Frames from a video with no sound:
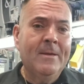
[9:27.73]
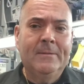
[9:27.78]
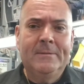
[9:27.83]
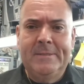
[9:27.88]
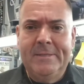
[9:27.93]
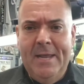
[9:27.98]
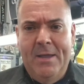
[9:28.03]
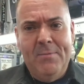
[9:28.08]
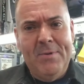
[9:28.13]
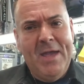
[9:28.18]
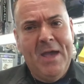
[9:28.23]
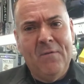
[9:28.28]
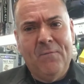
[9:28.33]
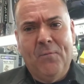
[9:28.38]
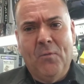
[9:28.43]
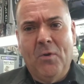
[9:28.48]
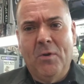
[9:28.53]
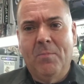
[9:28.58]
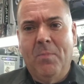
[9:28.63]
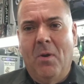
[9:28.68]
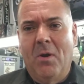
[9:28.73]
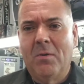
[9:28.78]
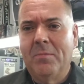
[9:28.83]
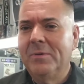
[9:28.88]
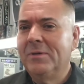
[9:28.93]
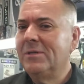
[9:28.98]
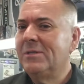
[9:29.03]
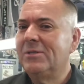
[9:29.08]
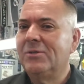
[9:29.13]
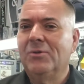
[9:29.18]
today we had four
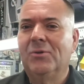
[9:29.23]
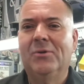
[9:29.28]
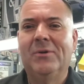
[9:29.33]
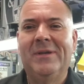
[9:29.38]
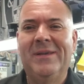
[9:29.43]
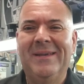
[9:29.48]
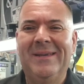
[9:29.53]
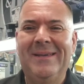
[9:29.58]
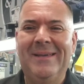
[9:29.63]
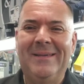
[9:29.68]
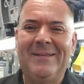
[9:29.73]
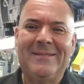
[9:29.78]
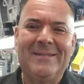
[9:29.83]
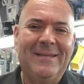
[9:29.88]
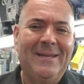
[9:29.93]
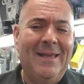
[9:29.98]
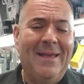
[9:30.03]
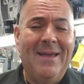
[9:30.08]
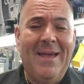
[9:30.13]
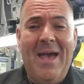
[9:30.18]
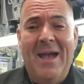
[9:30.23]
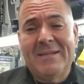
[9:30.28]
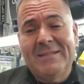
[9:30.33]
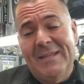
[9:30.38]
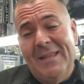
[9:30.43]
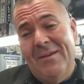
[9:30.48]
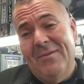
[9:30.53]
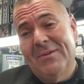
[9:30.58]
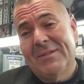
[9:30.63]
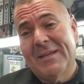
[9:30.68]
barbers, so it, it, it
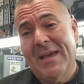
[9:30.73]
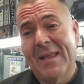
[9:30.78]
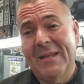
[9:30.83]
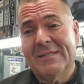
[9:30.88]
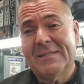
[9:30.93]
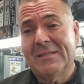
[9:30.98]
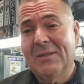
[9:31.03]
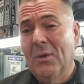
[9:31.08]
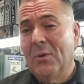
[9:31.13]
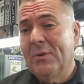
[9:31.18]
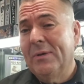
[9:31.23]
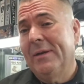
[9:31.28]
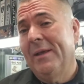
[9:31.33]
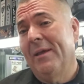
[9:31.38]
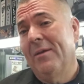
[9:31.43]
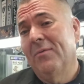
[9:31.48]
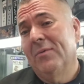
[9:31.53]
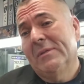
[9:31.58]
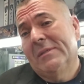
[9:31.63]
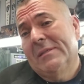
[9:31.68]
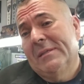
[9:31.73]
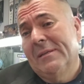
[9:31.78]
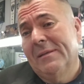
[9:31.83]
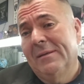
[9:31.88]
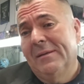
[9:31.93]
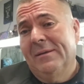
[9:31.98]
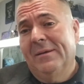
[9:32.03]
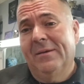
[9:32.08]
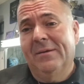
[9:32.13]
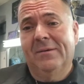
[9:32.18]
actually it was kind of slow today. It wasn't,
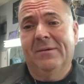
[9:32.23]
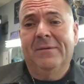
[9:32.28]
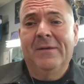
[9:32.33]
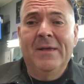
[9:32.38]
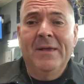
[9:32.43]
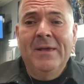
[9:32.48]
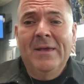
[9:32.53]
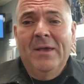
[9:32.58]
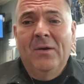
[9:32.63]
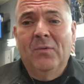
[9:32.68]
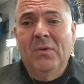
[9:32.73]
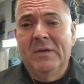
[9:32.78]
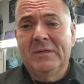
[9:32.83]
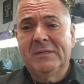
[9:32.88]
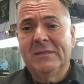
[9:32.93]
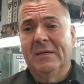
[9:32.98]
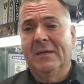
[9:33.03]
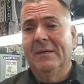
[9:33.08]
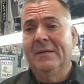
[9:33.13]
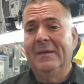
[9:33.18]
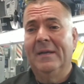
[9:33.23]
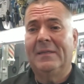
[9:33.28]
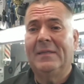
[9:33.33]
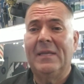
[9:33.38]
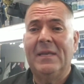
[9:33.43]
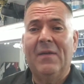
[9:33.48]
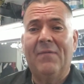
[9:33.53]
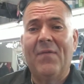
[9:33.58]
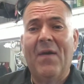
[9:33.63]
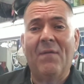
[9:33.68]
you know, it was uh,
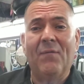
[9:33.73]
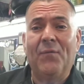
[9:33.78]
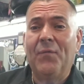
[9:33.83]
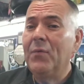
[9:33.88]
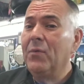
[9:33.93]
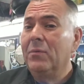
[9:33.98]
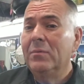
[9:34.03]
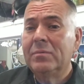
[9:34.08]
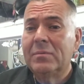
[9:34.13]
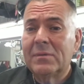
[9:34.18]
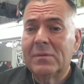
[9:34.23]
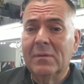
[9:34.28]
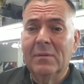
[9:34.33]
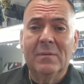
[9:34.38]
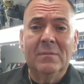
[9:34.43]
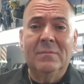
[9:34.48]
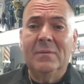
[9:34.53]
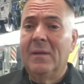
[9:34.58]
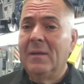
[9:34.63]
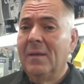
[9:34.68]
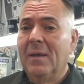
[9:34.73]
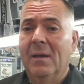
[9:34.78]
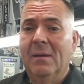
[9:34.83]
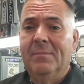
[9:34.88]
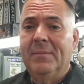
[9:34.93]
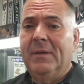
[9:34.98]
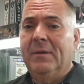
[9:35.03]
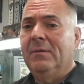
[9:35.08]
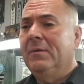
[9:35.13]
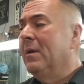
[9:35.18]
nothing eventful. So, I
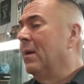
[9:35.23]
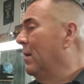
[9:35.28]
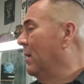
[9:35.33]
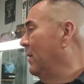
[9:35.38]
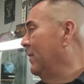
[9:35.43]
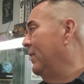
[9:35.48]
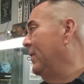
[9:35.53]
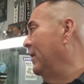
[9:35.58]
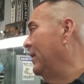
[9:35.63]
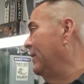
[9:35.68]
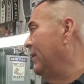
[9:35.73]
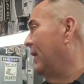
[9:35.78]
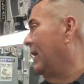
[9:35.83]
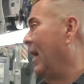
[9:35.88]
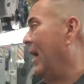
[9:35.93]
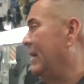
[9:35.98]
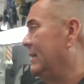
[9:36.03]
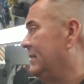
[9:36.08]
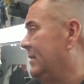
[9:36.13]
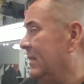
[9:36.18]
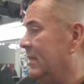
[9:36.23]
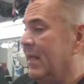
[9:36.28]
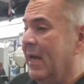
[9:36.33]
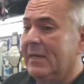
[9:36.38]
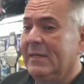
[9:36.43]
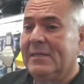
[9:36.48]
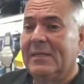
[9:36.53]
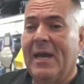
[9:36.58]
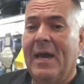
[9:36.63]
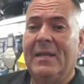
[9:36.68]
mean, the, the guys did, I
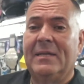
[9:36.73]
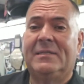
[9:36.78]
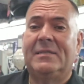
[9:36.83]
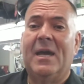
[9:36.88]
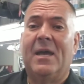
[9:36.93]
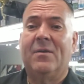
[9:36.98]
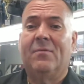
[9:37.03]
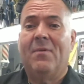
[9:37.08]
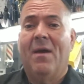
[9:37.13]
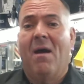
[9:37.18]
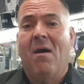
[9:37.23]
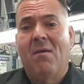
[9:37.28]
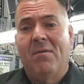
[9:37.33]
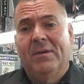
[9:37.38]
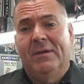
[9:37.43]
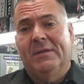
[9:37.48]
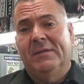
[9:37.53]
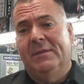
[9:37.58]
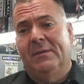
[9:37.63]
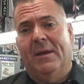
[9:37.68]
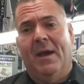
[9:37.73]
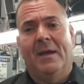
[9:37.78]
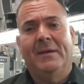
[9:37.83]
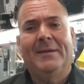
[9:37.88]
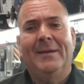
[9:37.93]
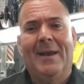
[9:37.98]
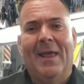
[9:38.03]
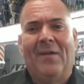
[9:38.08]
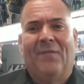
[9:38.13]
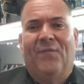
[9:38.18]
just kind of sat around and, you know, I
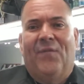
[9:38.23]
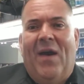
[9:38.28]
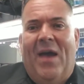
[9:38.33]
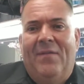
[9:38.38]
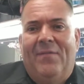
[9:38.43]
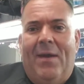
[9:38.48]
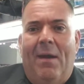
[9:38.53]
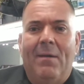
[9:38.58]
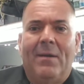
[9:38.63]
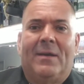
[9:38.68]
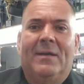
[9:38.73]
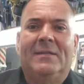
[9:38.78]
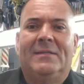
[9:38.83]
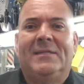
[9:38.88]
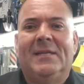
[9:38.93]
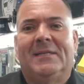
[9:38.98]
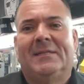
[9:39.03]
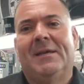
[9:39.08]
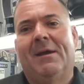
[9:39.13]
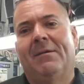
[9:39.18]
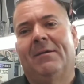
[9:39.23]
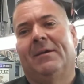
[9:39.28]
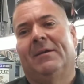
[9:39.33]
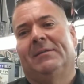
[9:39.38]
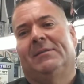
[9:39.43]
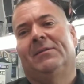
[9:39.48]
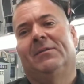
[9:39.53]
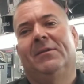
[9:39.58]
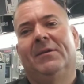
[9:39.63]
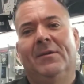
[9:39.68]
did like five haircuts, six haircuts.
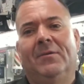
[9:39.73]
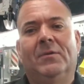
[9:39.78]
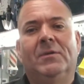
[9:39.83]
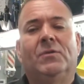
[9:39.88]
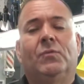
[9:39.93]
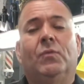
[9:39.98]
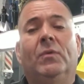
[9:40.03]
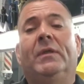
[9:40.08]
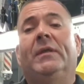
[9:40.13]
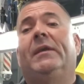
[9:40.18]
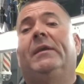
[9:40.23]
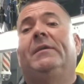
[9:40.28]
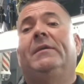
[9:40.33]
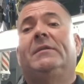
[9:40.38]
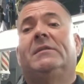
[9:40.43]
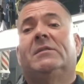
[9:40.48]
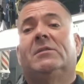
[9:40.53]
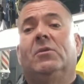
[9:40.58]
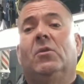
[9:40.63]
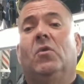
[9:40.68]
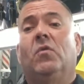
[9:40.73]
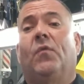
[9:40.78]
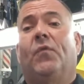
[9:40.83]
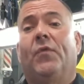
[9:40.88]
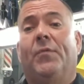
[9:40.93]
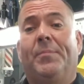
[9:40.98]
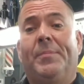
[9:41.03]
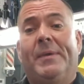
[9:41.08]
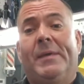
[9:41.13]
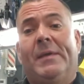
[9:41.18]
So it was really slow
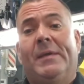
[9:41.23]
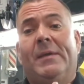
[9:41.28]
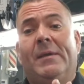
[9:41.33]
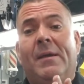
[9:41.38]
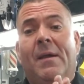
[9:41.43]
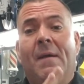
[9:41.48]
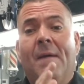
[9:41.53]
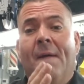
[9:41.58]
for me.